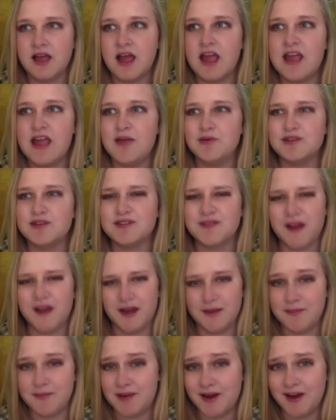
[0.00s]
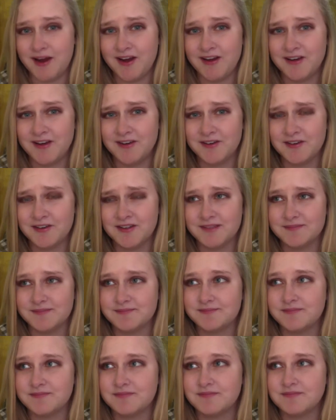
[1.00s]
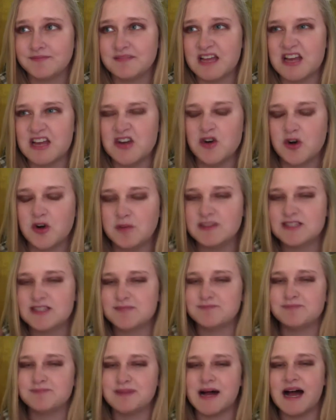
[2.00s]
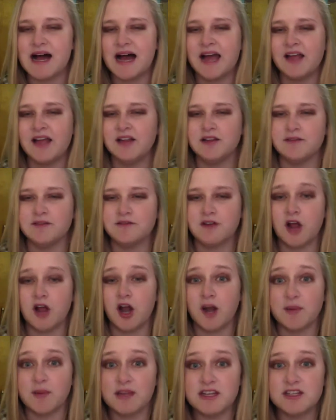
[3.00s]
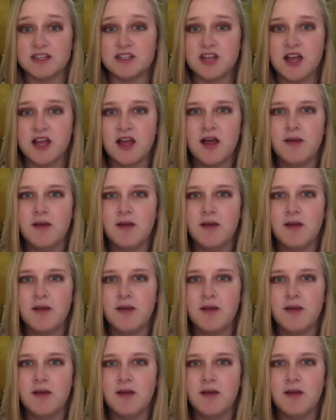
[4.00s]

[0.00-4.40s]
It was very buried under an enormous pile of garbage,